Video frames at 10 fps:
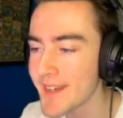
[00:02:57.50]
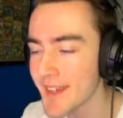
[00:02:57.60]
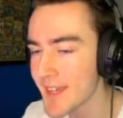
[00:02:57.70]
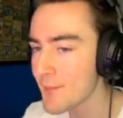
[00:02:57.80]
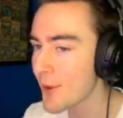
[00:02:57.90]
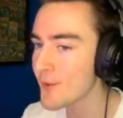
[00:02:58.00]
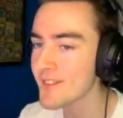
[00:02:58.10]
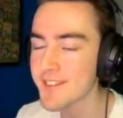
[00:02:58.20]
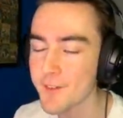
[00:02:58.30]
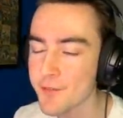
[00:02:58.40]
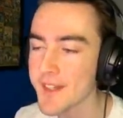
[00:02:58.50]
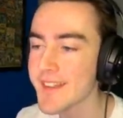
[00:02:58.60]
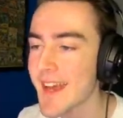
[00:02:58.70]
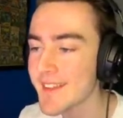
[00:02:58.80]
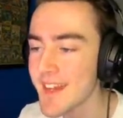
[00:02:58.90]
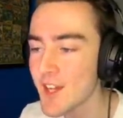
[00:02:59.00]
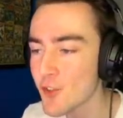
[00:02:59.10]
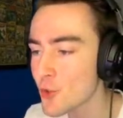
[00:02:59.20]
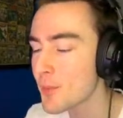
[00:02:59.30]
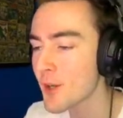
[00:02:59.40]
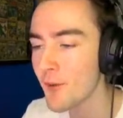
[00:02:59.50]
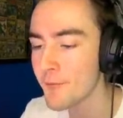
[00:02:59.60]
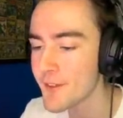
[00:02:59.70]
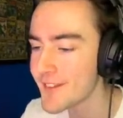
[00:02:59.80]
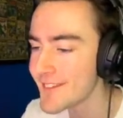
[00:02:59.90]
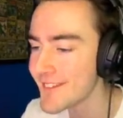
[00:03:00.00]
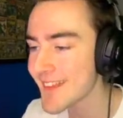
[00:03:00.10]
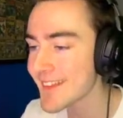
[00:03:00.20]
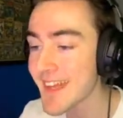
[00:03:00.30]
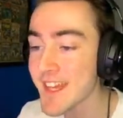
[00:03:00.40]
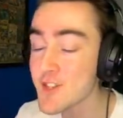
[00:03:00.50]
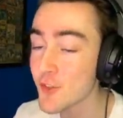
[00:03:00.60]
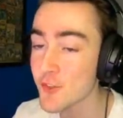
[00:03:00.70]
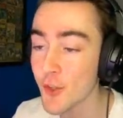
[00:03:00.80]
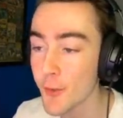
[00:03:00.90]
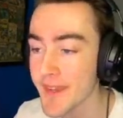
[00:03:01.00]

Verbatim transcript: and emote and stuff like that, they are super confident. Like, they just don't